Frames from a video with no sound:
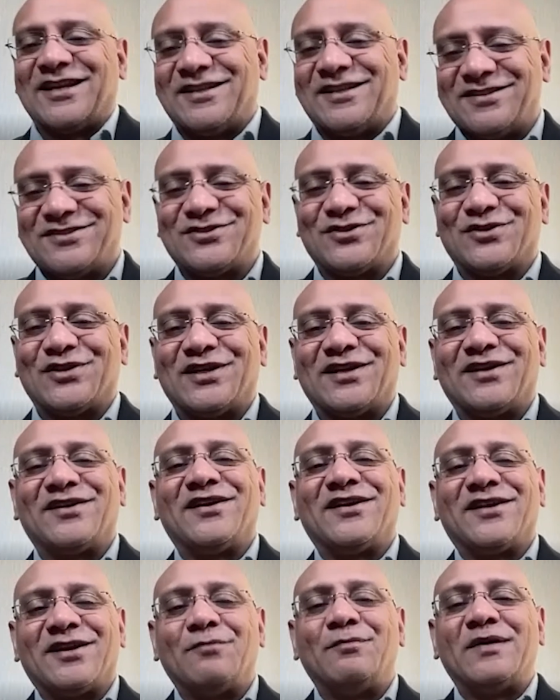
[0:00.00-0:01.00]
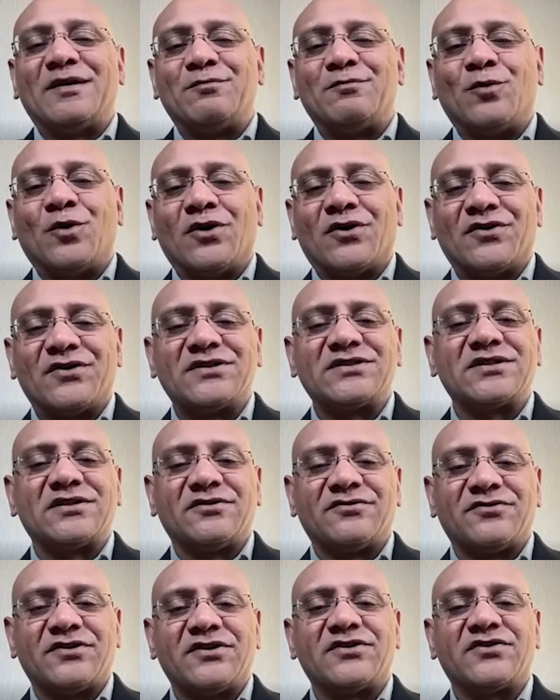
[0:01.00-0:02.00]
And so they're a little bit more risk
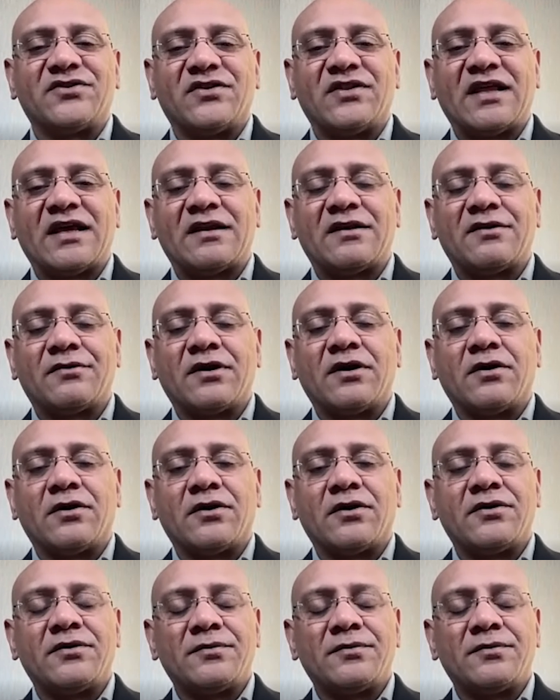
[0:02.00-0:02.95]
averse in that regard.